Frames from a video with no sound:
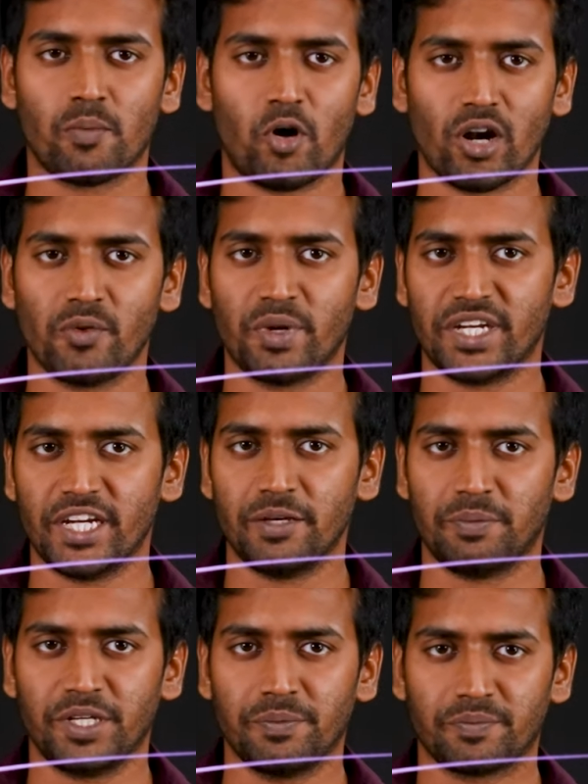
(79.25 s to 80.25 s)
a model with
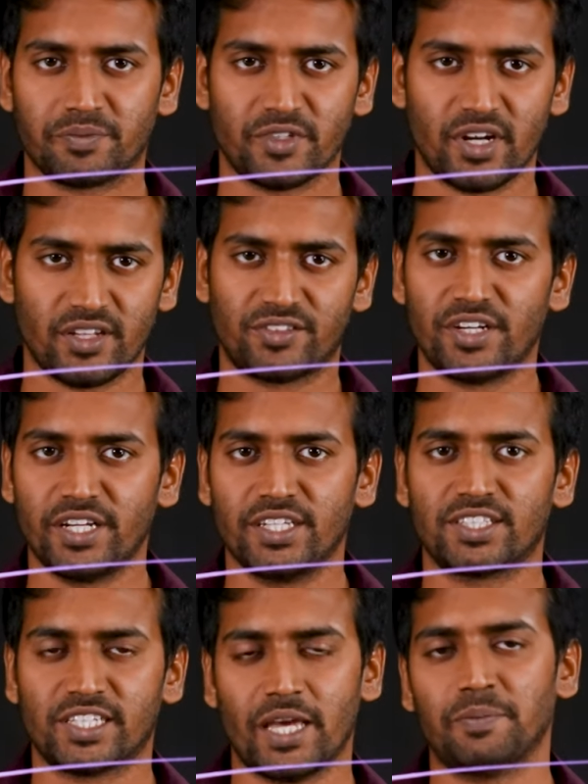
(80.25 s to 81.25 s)
DDP, there are
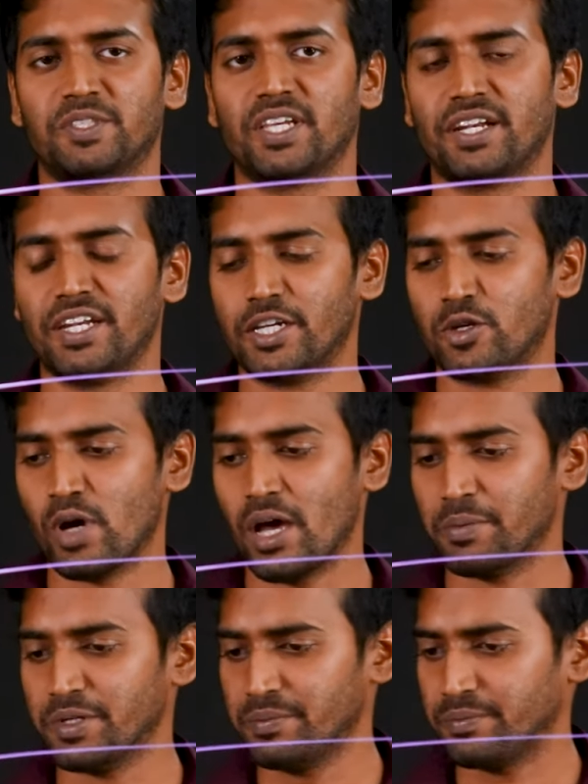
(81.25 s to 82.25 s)
three steps that need to
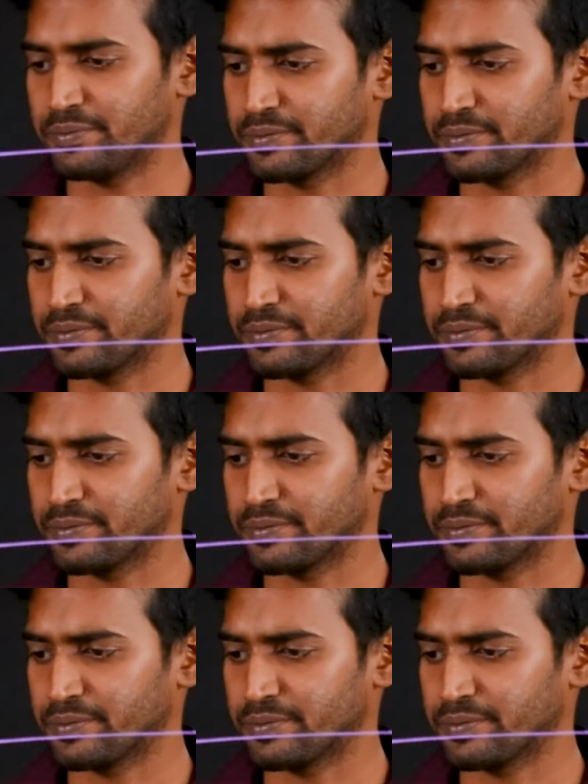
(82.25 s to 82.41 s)
happen.